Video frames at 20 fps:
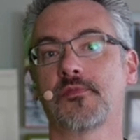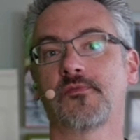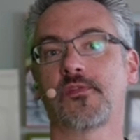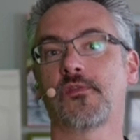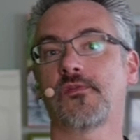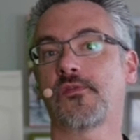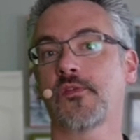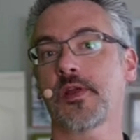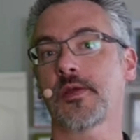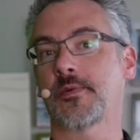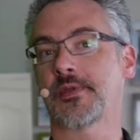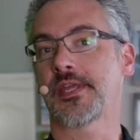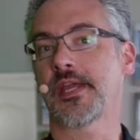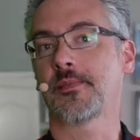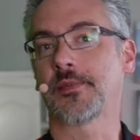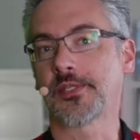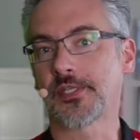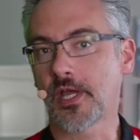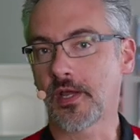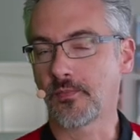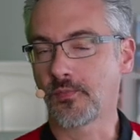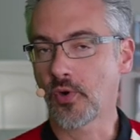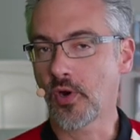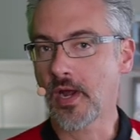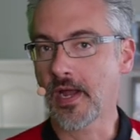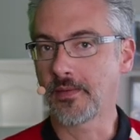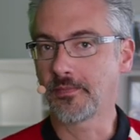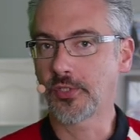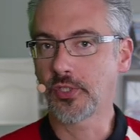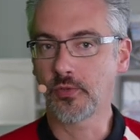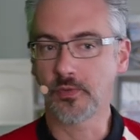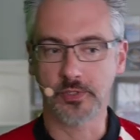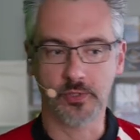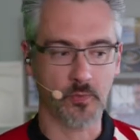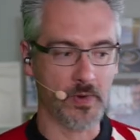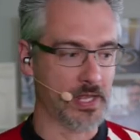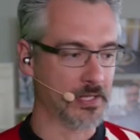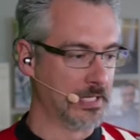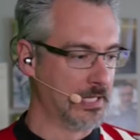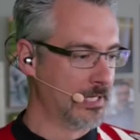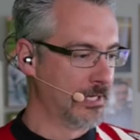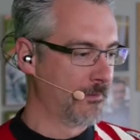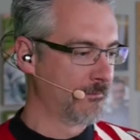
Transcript: for free with Amazon Prime, too, as well.